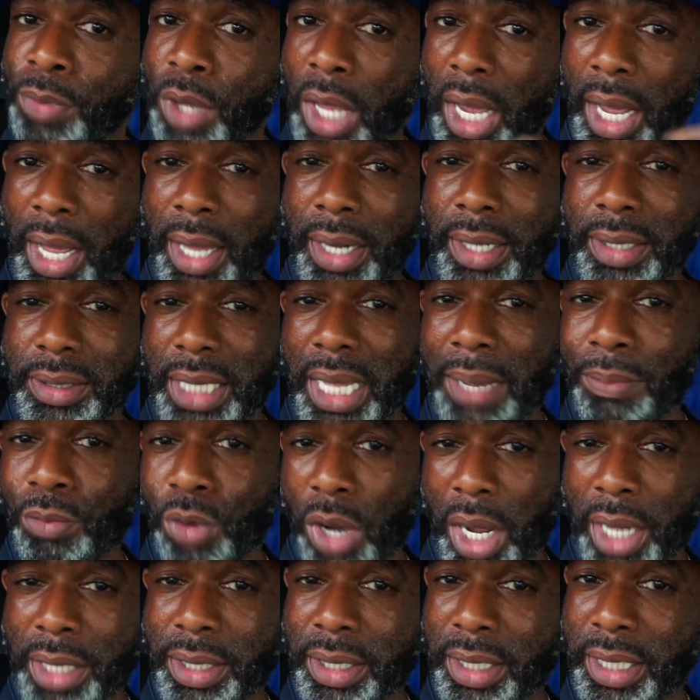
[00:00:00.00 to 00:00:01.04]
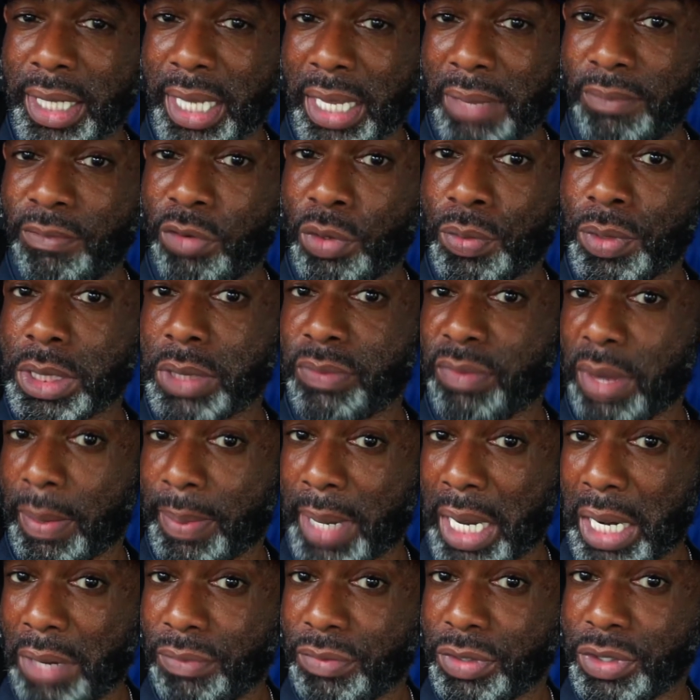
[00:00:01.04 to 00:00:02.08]
I understand we're under the influence of our
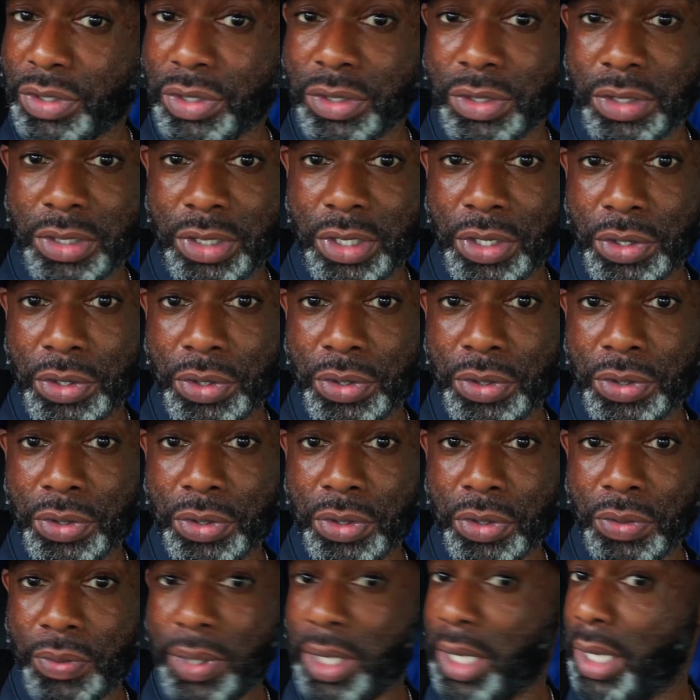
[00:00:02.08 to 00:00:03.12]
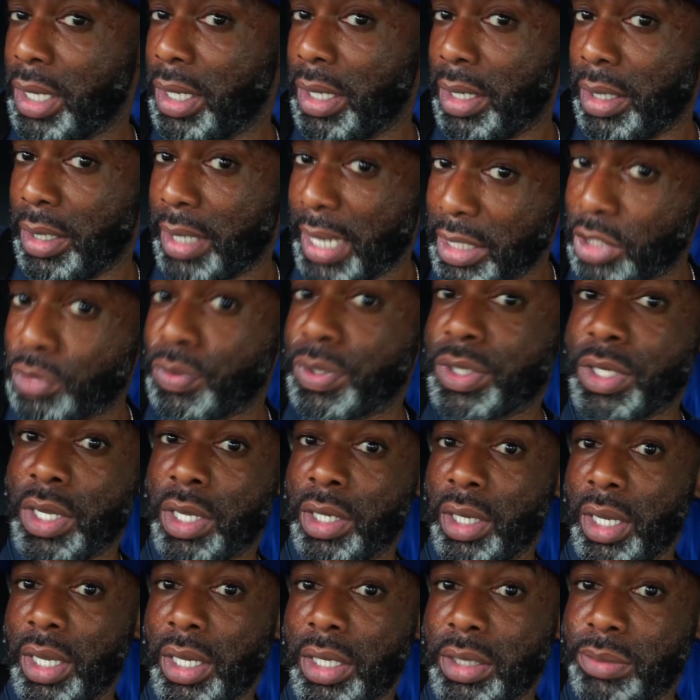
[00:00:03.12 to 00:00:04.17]
parents until we get to a
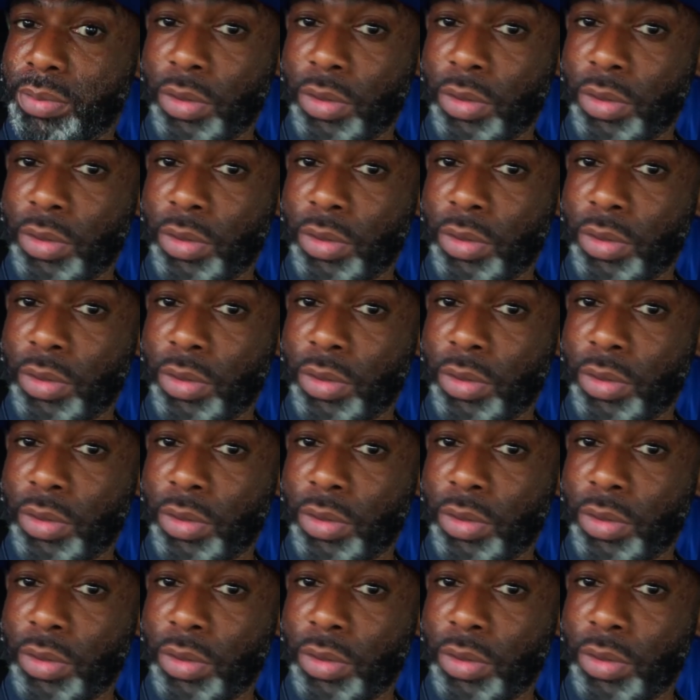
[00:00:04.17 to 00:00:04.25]
certain age.